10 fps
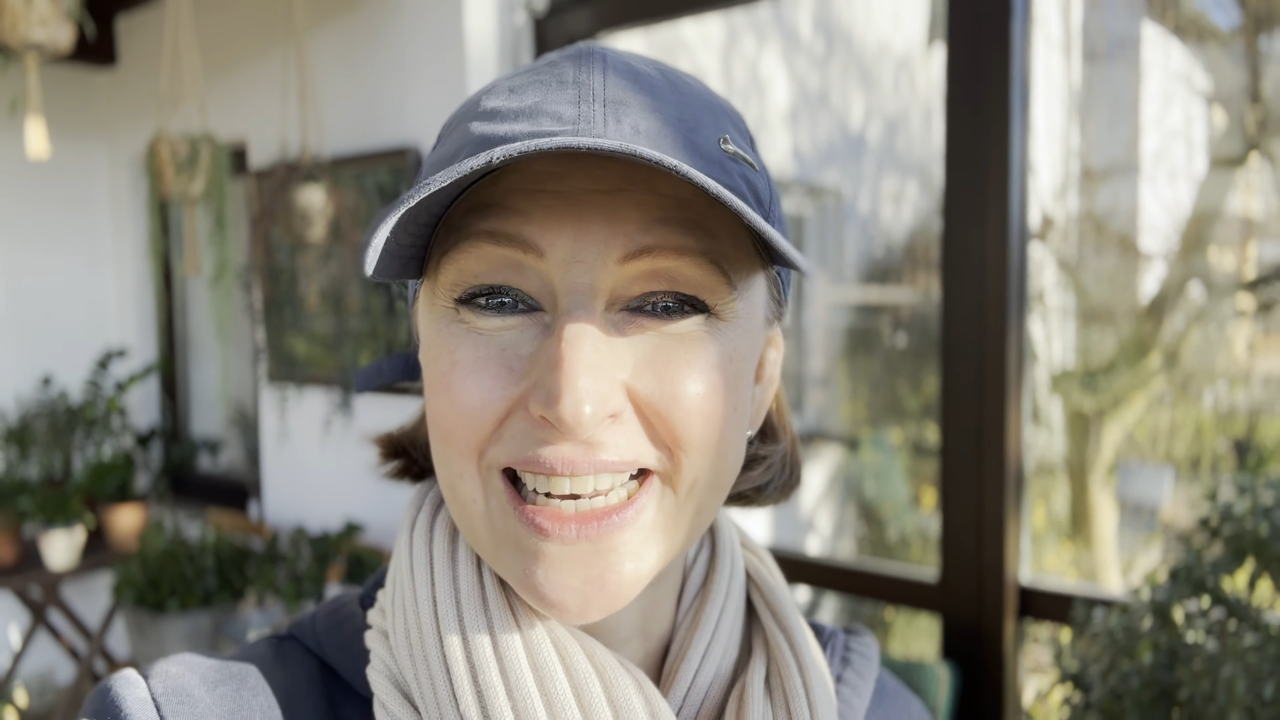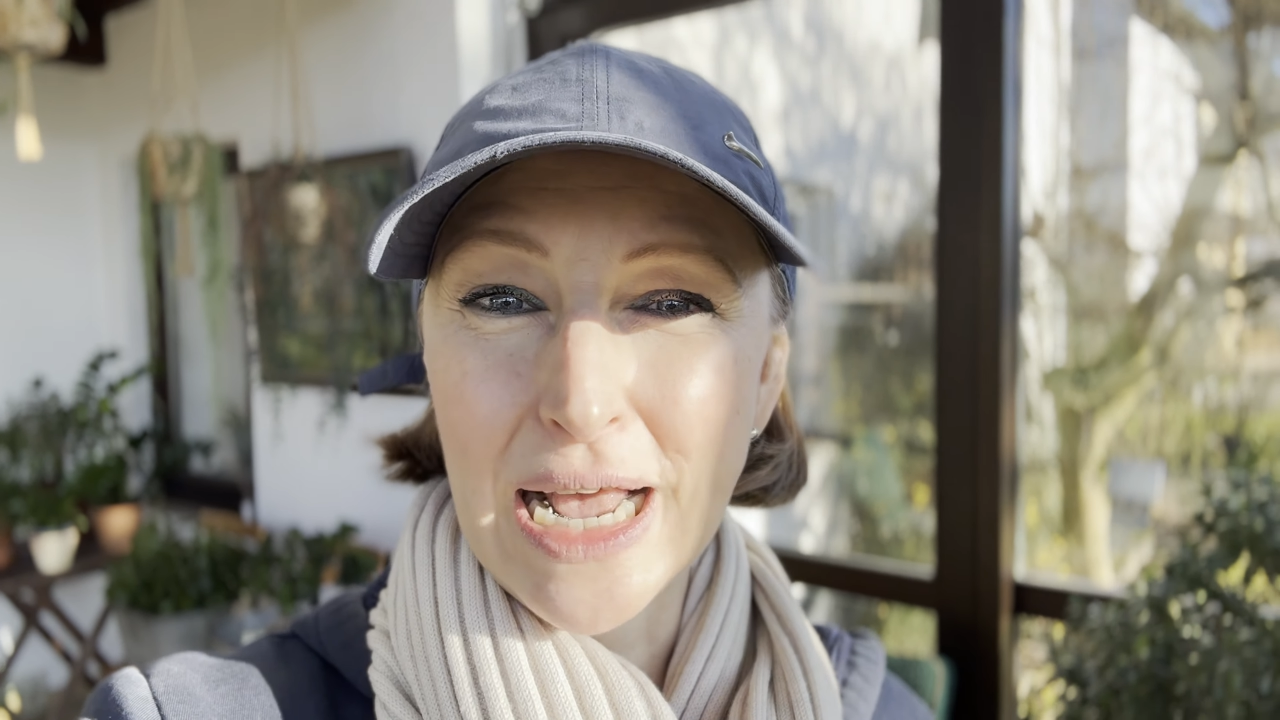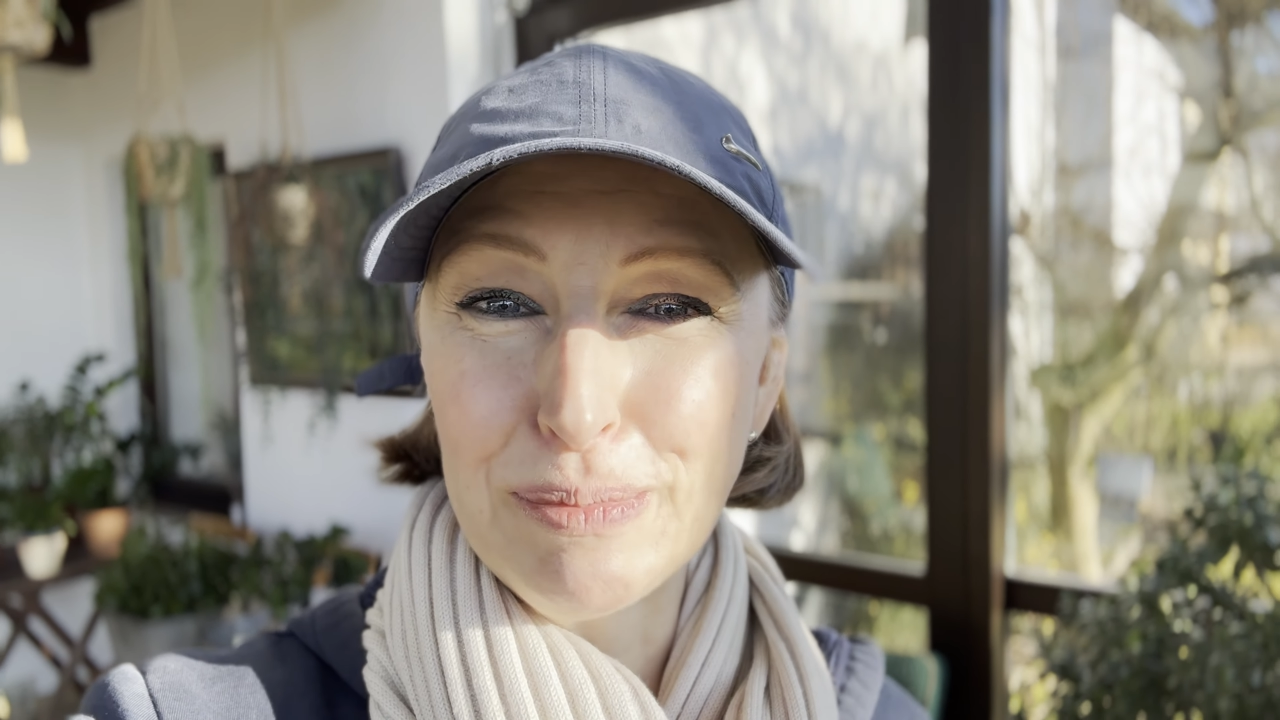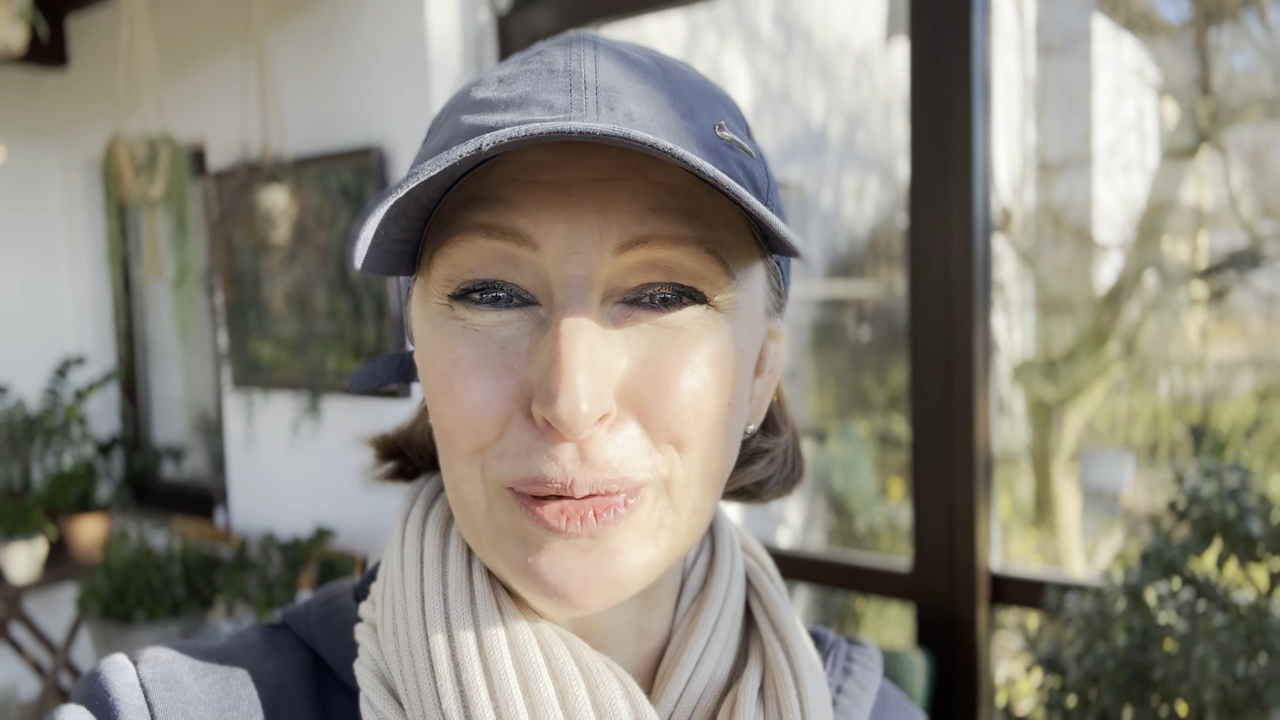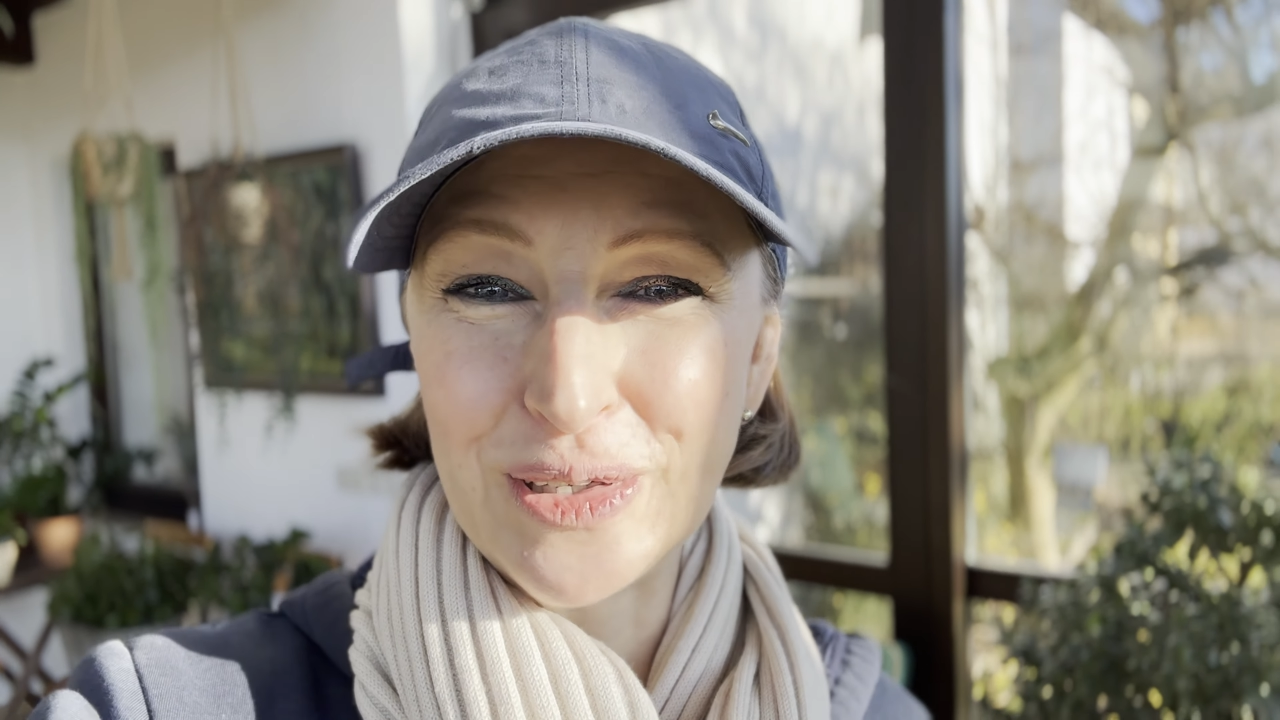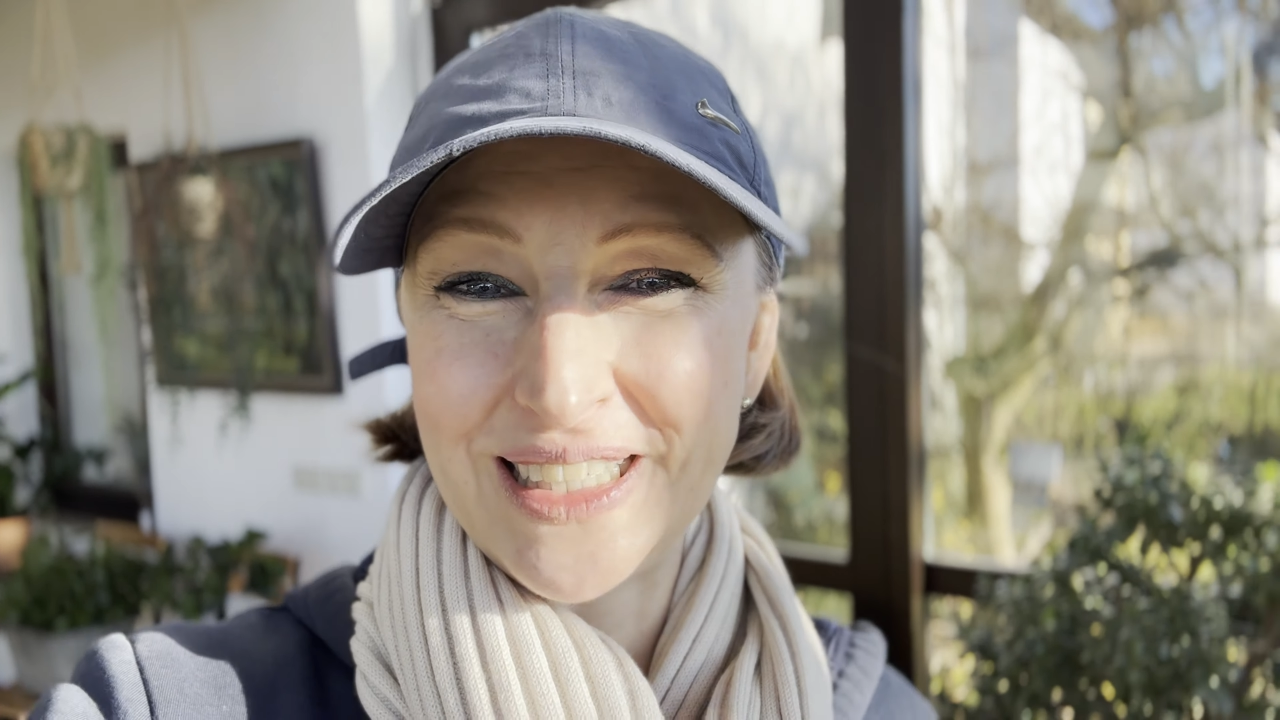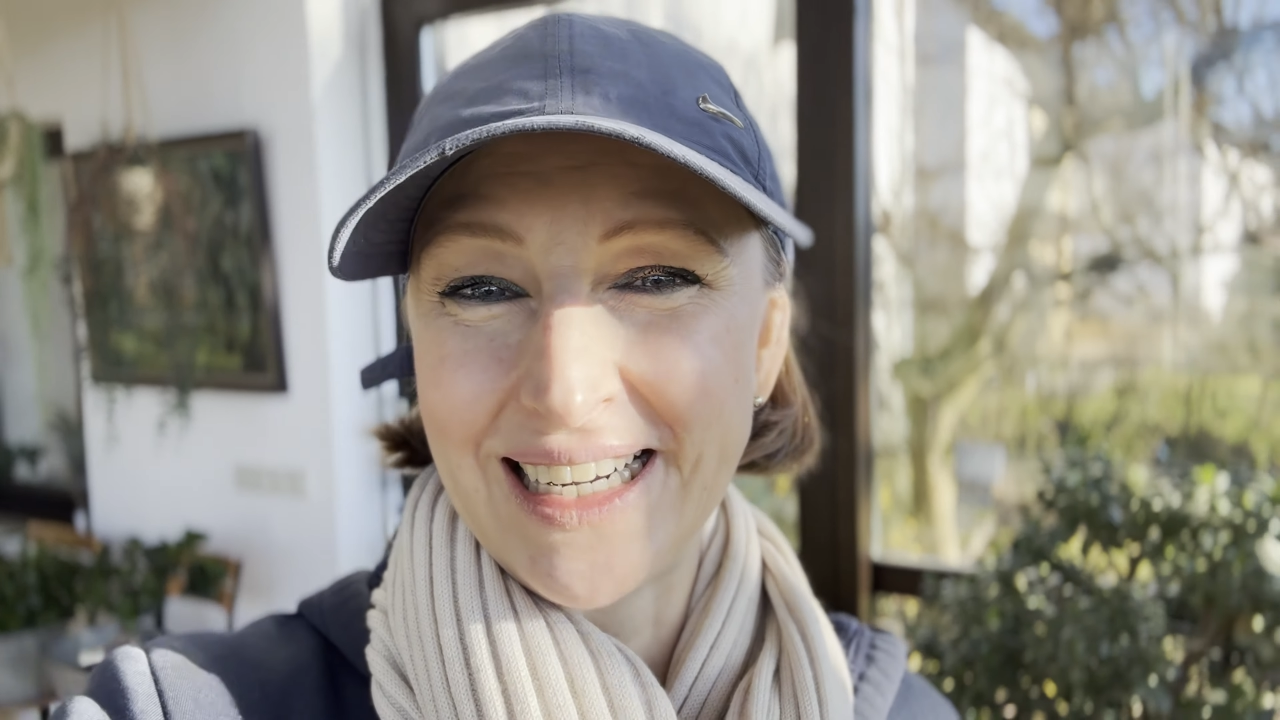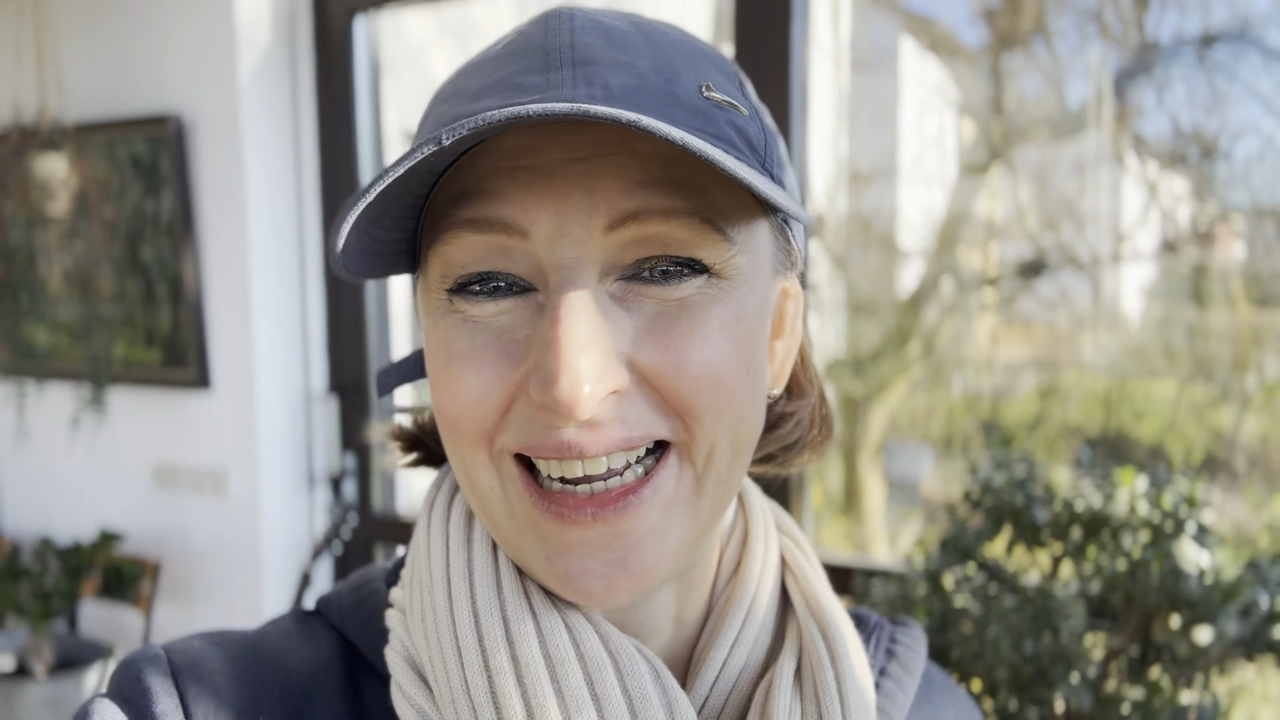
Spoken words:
I bought